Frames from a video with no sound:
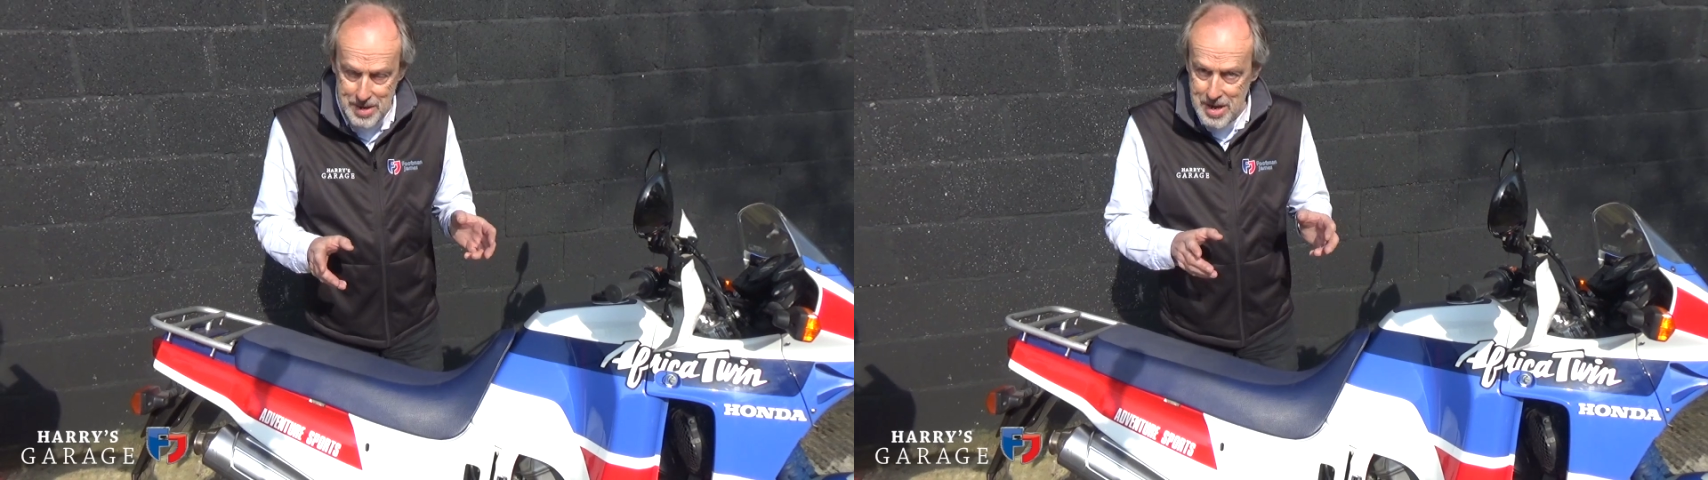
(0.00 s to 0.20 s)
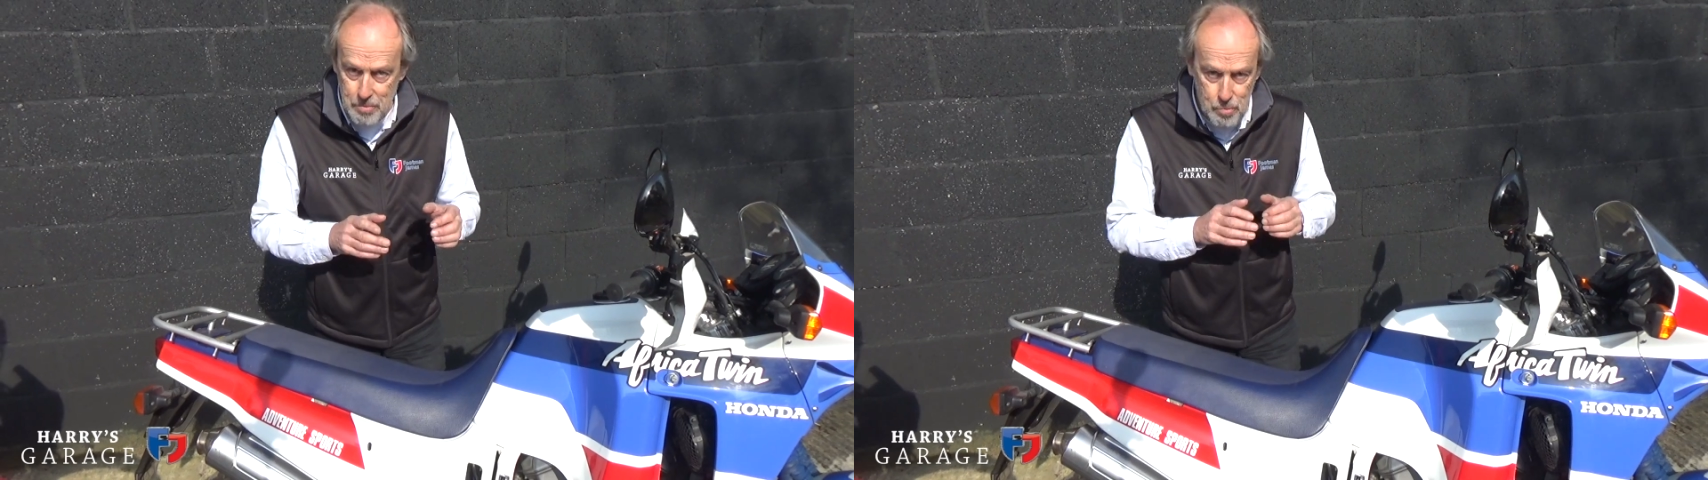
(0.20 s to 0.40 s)

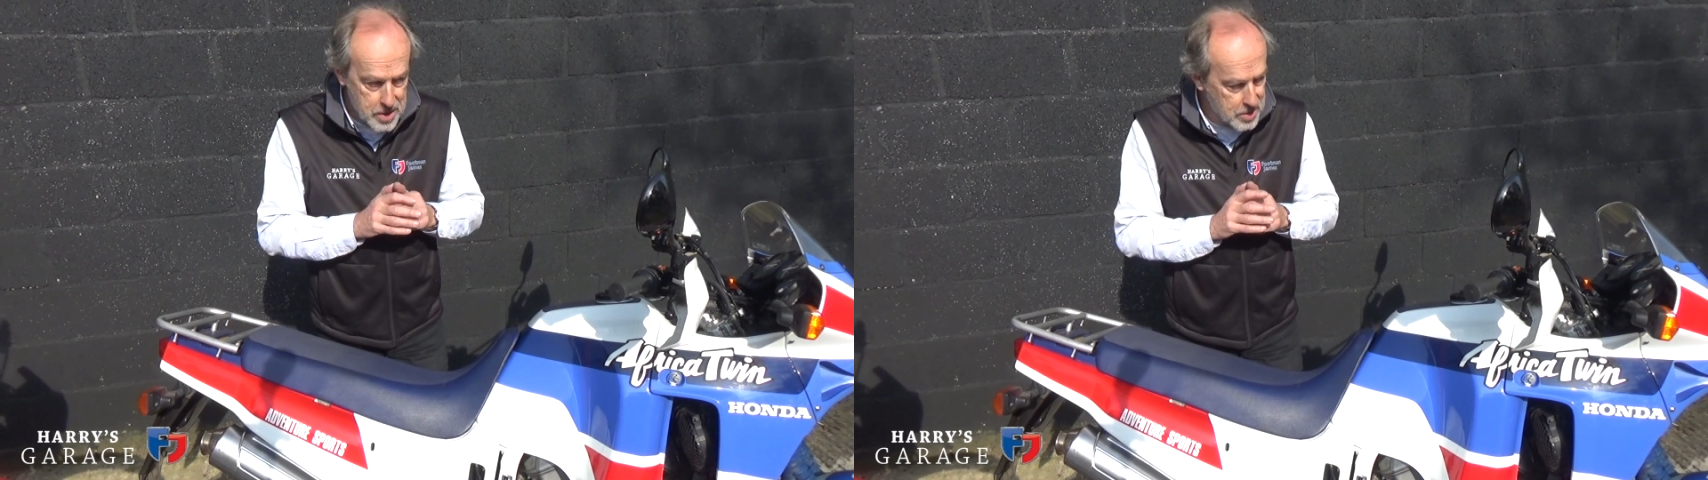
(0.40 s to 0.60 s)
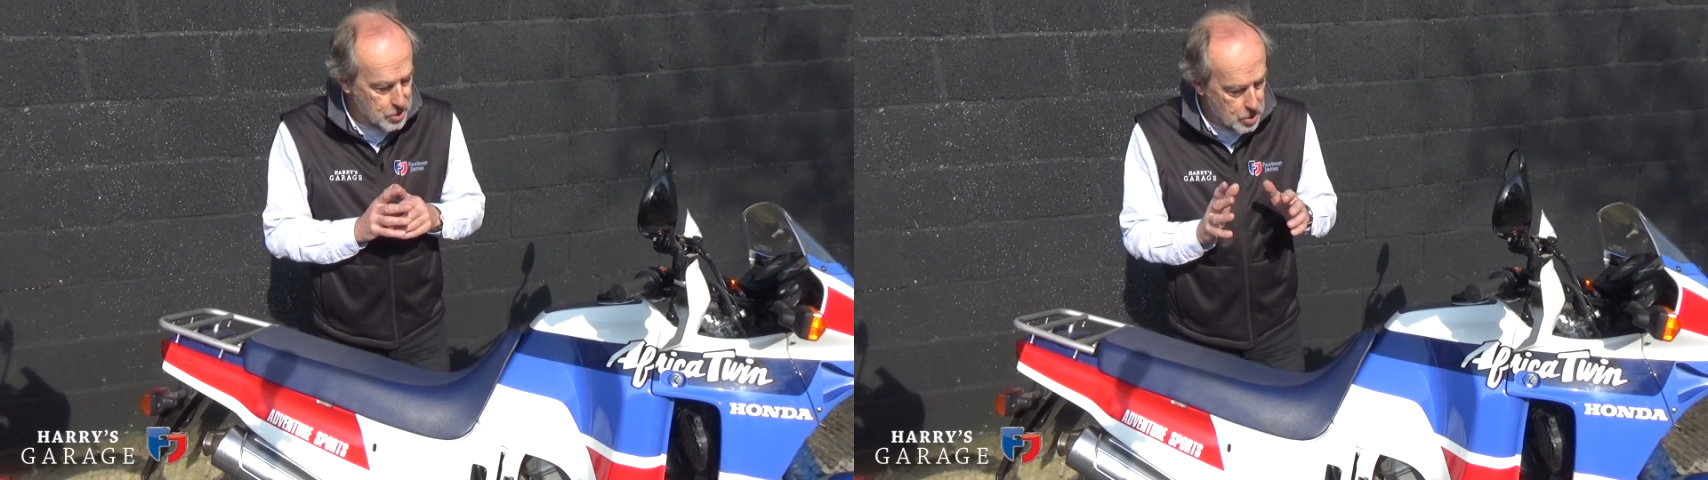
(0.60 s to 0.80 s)
It
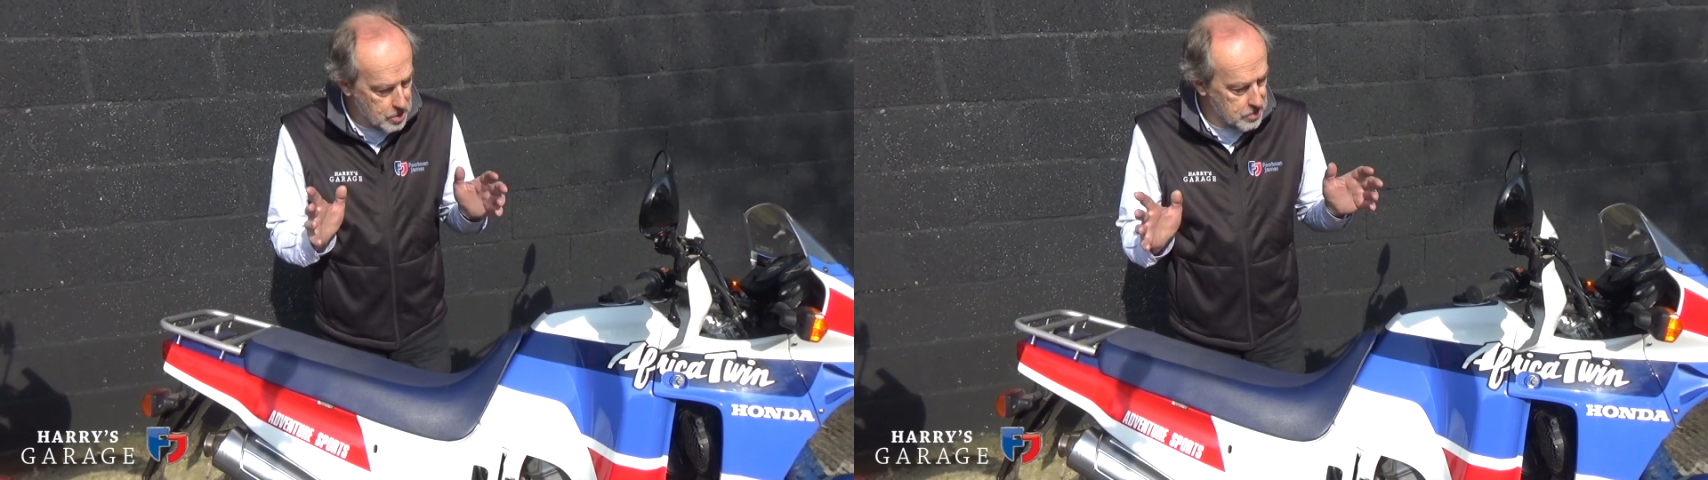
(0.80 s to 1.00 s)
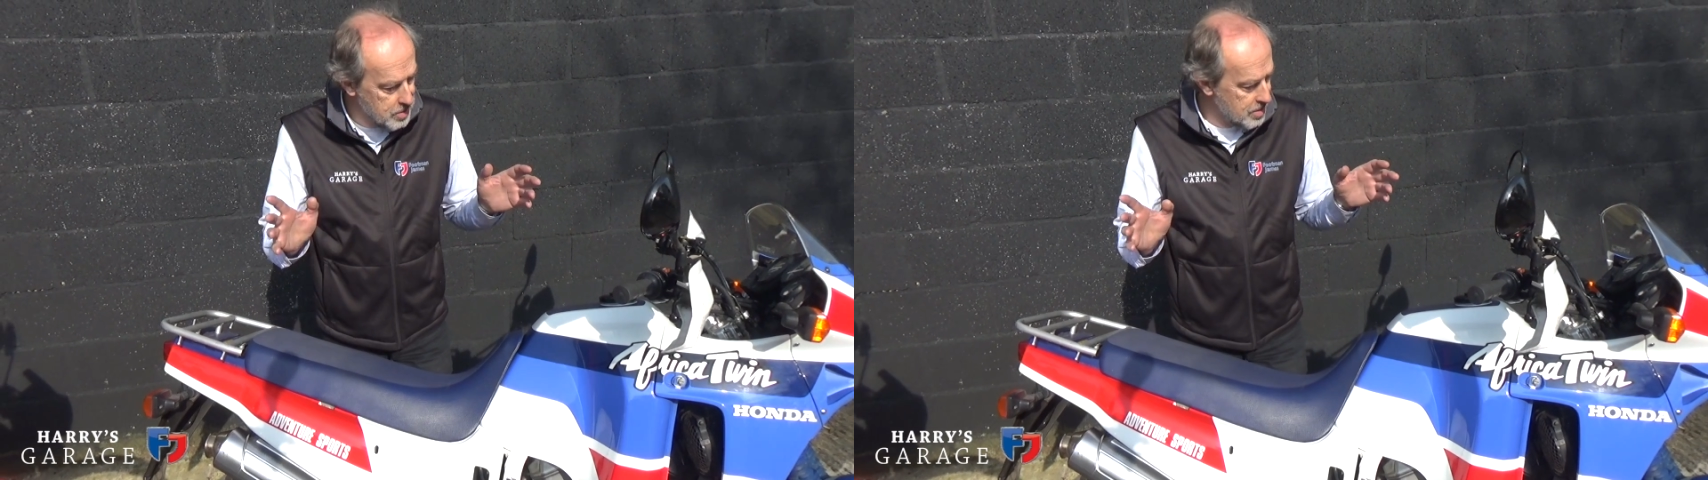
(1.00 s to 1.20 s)
went
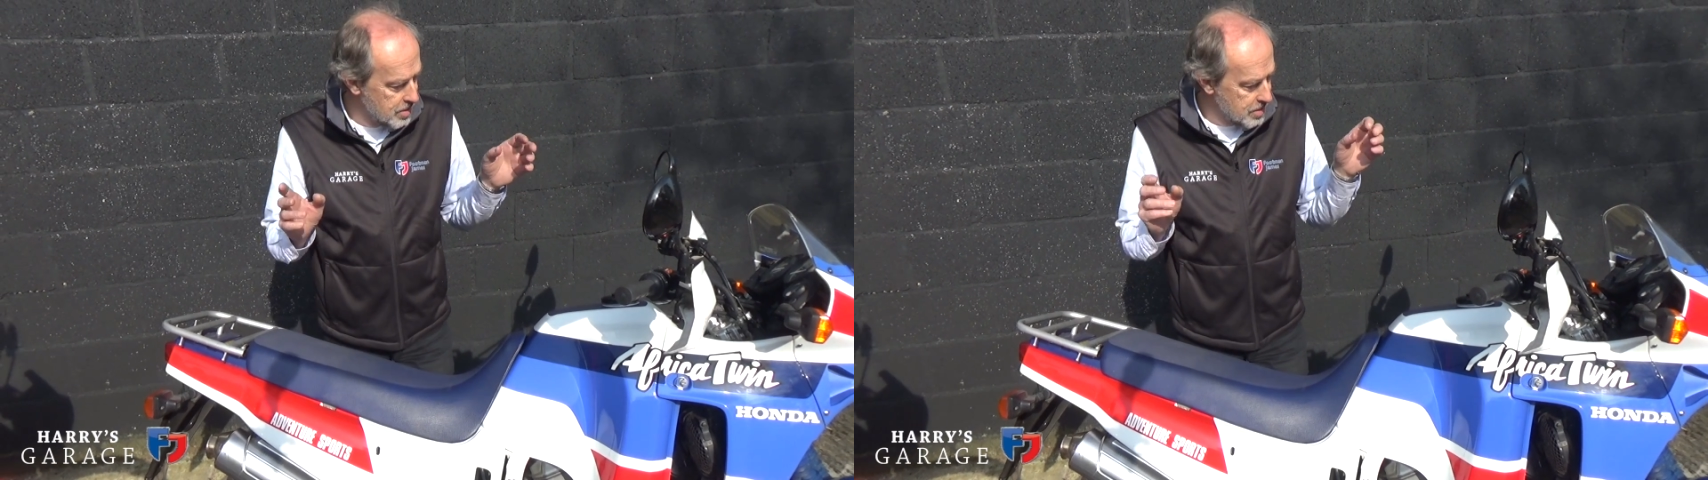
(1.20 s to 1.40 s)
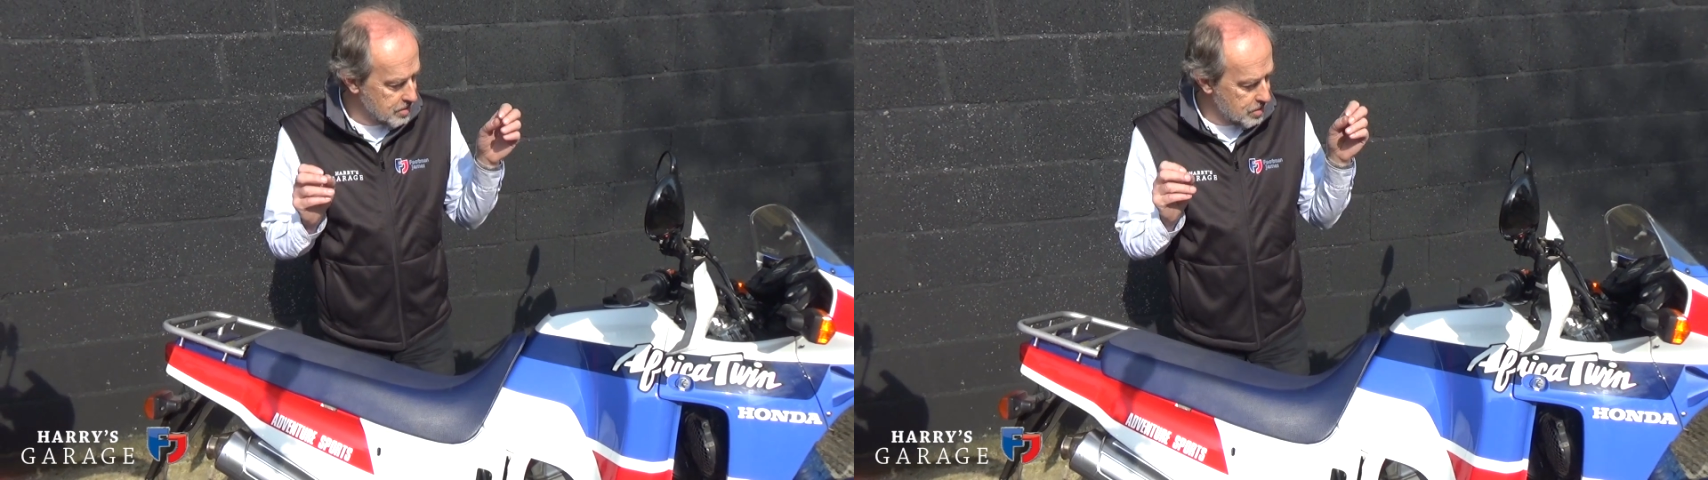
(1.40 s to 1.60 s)
on and